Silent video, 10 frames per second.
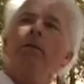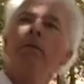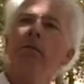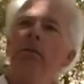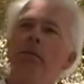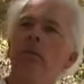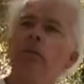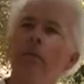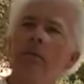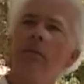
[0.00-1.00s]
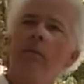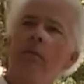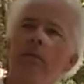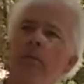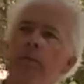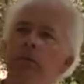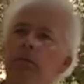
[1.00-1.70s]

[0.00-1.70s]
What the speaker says: (silence)